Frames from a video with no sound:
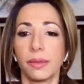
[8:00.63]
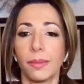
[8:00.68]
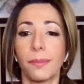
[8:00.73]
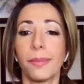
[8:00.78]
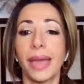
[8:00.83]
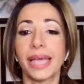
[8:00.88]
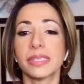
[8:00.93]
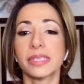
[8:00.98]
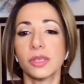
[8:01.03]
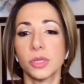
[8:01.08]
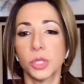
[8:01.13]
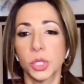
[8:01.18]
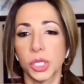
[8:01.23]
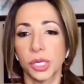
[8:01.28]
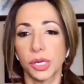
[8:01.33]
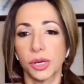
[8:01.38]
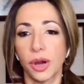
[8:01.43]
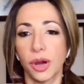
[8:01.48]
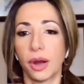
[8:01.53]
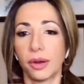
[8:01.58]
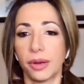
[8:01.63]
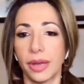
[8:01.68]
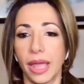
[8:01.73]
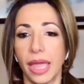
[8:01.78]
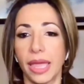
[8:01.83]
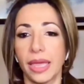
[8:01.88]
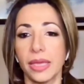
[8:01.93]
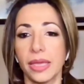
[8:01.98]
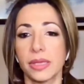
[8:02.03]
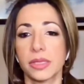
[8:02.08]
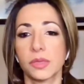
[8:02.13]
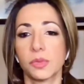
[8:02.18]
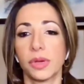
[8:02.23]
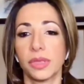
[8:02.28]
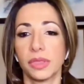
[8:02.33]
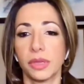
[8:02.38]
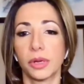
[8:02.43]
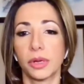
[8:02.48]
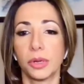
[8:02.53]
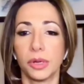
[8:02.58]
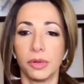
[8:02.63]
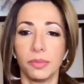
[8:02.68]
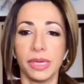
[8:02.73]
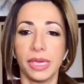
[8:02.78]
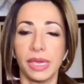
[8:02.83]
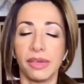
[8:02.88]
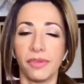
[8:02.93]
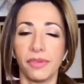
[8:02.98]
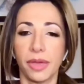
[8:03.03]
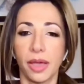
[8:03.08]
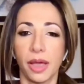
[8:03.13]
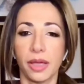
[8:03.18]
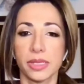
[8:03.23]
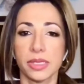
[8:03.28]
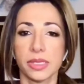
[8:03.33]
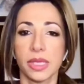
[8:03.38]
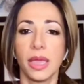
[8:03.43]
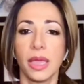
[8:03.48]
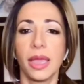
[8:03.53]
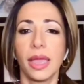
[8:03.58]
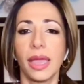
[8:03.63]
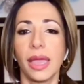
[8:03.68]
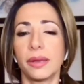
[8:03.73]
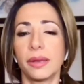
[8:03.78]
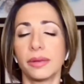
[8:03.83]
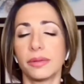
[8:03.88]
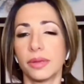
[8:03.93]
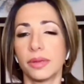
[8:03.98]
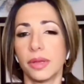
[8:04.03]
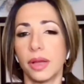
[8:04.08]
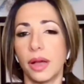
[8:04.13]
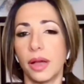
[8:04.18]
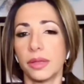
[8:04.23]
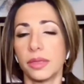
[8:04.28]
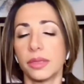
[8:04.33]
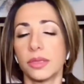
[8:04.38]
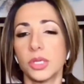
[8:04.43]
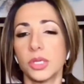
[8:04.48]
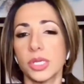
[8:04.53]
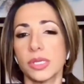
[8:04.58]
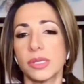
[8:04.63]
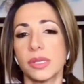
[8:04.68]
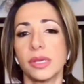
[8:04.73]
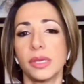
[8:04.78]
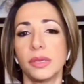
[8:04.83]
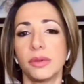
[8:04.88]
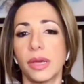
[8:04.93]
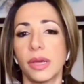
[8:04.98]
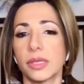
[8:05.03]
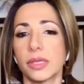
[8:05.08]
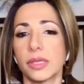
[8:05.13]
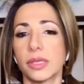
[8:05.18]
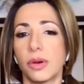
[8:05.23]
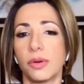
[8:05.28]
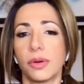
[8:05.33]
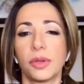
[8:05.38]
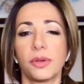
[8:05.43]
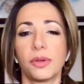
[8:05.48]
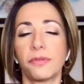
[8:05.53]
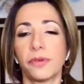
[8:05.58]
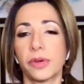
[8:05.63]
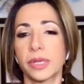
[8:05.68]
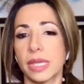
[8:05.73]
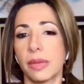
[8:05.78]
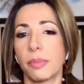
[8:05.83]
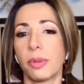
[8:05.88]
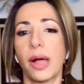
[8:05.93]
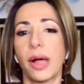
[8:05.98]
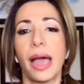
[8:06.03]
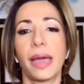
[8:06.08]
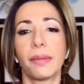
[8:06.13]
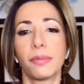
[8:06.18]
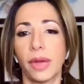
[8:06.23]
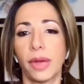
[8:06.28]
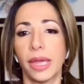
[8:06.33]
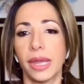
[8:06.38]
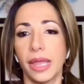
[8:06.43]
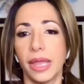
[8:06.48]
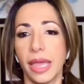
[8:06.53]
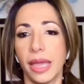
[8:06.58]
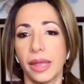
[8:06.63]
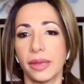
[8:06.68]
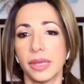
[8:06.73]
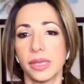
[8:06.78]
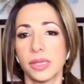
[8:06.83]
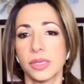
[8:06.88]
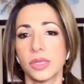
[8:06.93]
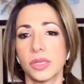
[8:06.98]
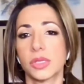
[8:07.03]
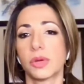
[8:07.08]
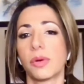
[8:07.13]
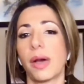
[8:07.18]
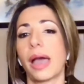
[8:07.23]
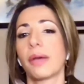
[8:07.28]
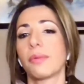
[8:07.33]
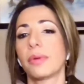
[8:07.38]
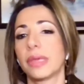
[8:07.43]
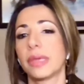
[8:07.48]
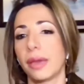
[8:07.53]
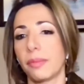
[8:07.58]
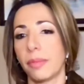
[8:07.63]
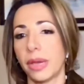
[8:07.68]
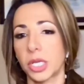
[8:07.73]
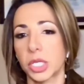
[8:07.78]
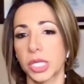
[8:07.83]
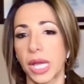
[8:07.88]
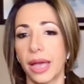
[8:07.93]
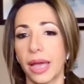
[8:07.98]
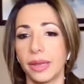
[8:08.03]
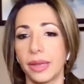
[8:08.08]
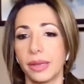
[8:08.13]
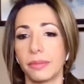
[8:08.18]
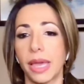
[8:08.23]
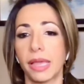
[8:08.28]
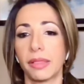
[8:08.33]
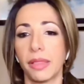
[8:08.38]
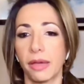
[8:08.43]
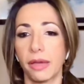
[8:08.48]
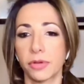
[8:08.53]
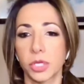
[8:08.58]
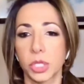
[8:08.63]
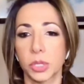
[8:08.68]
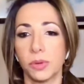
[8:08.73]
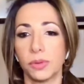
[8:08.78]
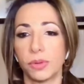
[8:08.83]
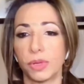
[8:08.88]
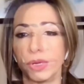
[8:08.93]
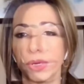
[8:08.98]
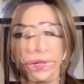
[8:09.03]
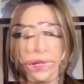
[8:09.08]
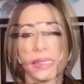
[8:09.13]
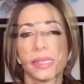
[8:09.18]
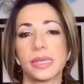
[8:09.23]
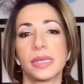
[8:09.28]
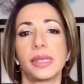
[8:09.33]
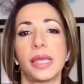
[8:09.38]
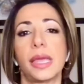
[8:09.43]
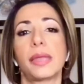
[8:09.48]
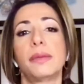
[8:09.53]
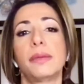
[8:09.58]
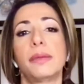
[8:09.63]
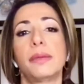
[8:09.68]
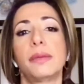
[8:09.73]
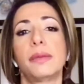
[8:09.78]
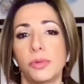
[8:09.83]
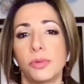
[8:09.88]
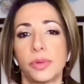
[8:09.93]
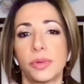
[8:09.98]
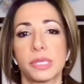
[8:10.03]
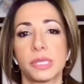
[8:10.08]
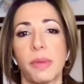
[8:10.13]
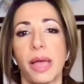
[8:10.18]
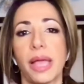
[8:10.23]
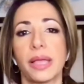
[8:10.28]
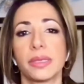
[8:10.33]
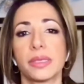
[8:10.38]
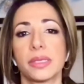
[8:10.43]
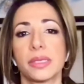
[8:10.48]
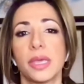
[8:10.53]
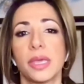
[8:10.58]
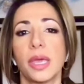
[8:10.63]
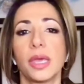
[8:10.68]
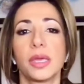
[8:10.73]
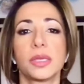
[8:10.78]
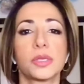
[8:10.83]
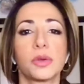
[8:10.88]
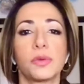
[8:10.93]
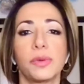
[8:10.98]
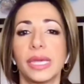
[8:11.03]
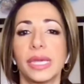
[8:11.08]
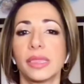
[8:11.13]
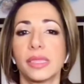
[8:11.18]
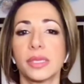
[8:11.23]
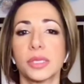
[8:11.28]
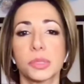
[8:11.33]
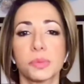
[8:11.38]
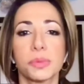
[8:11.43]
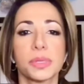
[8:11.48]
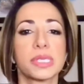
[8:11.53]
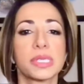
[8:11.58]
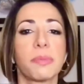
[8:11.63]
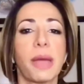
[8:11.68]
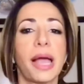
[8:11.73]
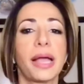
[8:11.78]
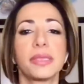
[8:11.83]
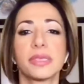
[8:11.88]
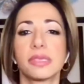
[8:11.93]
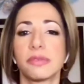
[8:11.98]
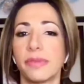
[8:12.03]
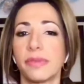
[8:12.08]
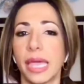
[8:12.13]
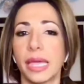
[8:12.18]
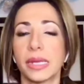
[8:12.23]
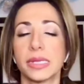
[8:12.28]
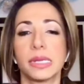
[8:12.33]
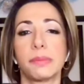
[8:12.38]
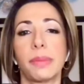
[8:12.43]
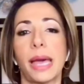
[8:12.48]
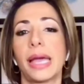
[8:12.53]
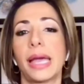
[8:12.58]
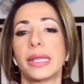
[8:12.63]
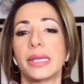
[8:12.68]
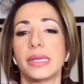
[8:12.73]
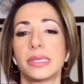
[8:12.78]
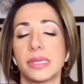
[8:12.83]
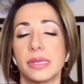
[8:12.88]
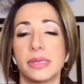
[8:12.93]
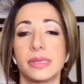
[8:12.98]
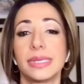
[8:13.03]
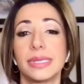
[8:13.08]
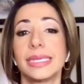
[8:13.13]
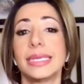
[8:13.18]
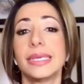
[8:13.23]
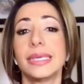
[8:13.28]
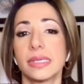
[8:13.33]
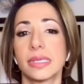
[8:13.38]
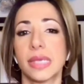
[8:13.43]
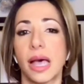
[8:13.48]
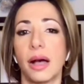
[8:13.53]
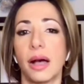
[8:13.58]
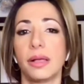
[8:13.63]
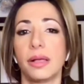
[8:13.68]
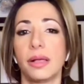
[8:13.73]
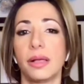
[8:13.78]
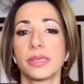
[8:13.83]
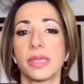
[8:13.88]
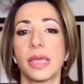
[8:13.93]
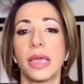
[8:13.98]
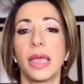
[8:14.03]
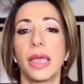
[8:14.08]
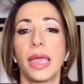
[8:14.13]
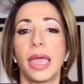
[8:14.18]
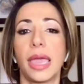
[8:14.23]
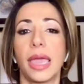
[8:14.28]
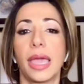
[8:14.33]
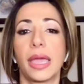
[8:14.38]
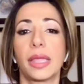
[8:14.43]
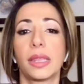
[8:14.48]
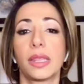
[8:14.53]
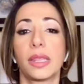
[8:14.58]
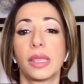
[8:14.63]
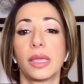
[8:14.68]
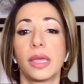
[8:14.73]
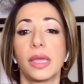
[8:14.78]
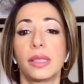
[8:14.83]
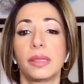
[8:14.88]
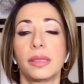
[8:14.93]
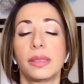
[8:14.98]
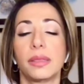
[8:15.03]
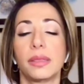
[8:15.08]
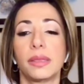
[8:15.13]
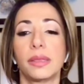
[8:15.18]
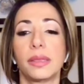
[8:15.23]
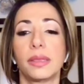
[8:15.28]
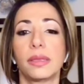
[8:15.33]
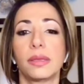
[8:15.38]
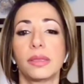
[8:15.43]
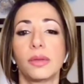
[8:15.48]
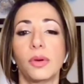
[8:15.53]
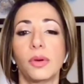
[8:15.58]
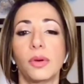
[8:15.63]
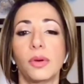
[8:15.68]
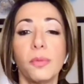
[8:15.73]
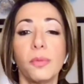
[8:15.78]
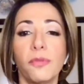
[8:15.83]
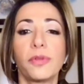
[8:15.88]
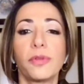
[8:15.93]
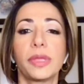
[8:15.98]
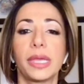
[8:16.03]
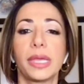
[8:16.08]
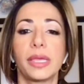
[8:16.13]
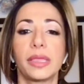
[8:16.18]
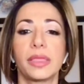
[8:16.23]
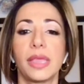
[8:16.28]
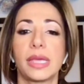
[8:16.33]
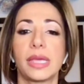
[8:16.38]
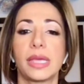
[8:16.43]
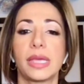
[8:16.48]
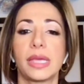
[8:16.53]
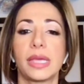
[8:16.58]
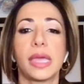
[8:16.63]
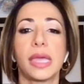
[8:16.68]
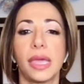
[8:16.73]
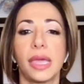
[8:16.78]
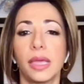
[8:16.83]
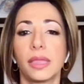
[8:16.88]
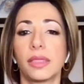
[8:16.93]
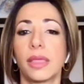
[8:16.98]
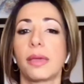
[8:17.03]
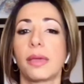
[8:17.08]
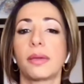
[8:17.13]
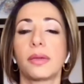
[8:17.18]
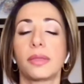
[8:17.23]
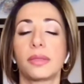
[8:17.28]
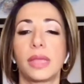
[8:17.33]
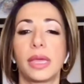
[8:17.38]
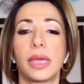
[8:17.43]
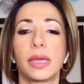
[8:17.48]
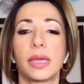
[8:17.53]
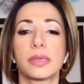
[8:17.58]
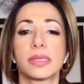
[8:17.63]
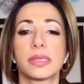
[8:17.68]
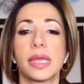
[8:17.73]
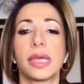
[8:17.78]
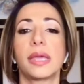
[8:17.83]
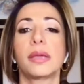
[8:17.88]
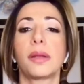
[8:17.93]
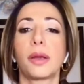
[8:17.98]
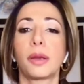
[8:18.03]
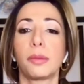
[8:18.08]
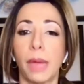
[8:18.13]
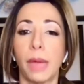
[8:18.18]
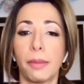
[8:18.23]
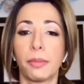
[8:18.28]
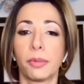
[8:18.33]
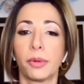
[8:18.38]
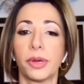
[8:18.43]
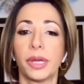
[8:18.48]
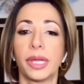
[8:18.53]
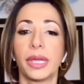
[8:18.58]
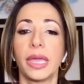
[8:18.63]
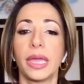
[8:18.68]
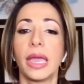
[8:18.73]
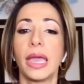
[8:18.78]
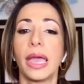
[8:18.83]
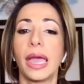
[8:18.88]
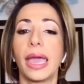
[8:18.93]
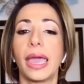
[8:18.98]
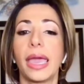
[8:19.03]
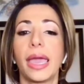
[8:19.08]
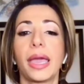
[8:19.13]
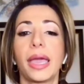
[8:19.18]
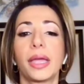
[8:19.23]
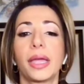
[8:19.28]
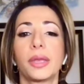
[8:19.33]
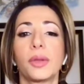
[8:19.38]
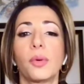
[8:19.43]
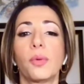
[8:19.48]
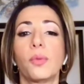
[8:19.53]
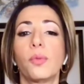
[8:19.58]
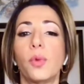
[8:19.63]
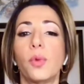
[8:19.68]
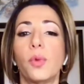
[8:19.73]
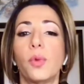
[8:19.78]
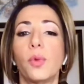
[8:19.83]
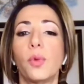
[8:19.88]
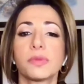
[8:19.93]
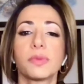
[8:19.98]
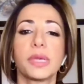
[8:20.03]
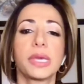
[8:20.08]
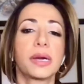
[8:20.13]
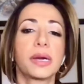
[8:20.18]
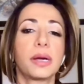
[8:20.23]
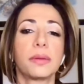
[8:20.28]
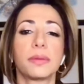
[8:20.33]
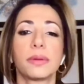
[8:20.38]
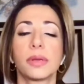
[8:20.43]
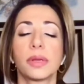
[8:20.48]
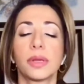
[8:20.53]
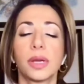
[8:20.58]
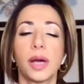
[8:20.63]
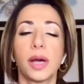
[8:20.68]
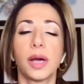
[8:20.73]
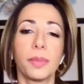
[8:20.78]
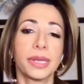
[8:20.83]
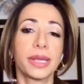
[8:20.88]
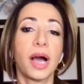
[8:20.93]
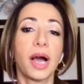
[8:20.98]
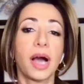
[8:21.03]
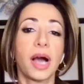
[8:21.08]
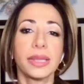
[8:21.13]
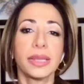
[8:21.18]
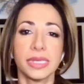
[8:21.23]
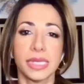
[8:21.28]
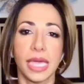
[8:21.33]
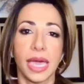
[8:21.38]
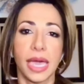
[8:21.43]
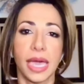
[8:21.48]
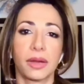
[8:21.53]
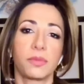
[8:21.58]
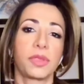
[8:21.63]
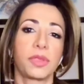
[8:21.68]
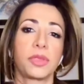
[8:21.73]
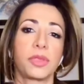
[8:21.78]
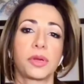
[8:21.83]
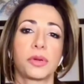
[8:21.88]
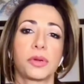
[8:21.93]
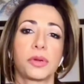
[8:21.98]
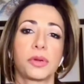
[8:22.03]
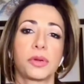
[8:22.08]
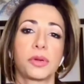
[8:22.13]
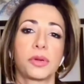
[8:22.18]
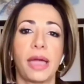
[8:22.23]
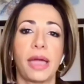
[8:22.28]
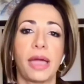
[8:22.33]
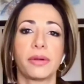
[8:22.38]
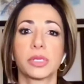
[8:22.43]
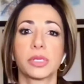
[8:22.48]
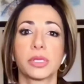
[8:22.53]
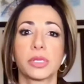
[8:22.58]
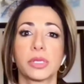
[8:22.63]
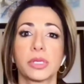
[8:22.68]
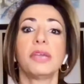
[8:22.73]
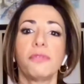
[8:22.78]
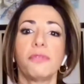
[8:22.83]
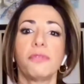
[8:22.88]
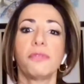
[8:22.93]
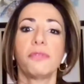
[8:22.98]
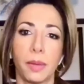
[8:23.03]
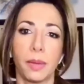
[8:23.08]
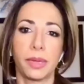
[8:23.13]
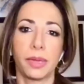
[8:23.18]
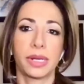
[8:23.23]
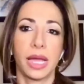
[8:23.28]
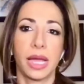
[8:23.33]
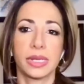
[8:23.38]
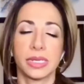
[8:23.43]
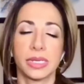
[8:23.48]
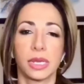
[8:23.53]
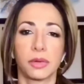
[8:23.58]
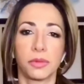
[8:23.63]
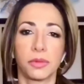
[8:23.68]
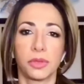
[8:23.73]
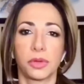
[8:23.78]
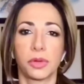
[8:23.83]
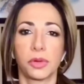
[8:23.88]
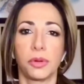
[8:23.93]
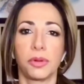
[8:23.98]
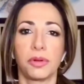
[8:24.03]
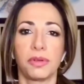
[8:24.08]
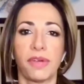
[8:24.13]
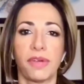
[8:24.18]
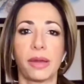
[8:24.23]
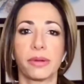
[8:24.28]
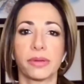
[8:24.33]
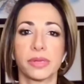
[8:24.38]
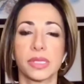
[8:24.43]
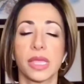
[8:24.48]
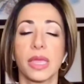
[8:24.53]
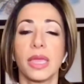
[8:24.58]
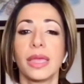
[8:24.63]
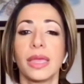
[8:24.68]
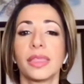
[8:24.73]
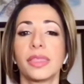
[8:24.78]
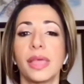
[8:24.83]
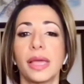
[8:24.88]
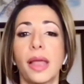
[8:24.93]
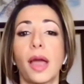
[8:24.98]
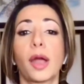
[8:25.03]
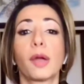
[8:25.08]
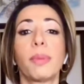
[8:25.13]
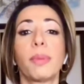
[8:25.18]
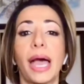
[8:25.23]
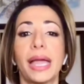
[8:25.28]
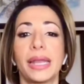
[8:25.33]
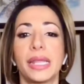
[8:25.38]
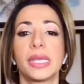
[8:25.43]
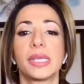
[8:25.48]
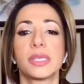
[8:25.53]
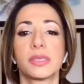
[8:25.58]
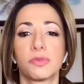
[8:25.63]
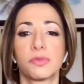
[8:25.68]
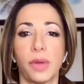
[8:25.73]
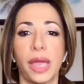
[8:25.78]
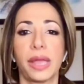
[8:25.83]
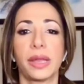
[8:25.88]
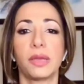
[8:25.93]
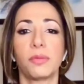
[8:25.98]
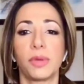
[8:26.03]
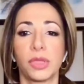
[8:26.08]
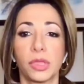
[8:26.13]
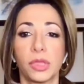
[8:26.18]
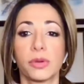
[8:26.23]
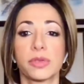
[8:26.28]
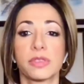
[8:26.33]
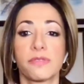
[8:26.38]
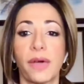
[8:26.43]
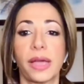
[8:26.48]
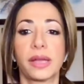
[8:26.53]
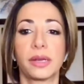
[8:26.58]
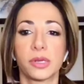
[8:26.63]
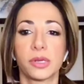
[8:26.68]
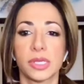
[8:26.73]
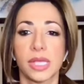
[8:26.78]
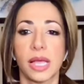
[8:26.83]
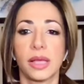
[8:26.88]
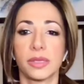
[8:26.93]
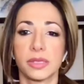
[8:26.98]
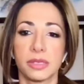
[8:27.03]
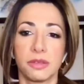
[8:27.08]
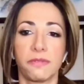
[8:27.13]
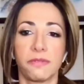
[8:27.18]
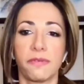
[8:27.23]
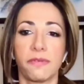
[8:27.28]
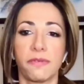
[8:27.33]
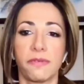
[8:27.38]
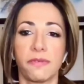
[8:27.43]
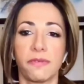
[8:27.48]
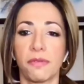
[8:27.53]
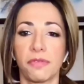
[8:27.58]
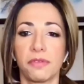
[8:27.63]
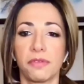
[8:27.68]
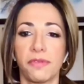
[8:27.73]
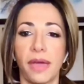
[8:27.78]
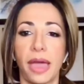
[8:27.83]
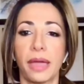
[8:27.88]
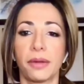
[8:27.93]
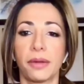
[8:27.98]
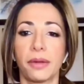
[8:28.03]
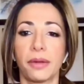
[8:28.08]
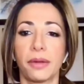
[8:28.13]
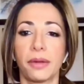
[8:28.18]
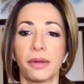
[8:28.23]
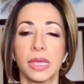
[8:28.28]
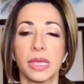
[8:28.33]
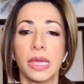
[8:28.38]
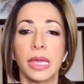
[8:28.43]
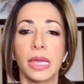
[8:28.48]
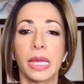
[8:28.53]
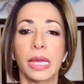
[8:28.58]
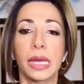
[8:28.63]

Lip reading: messenger RNA, is what they're going to be giving us. And just to let you guys know, for example, I'm right-handed, so I would get my shot in my left shoulder to elicit an immune response. So we get this response of antibodies and T cells, and hopefully they stay in our memory. And once we come in contact with the coronavirus, or if we come in contact with the coronavirus, then our body is ready with those fighter cells to fight off the virus.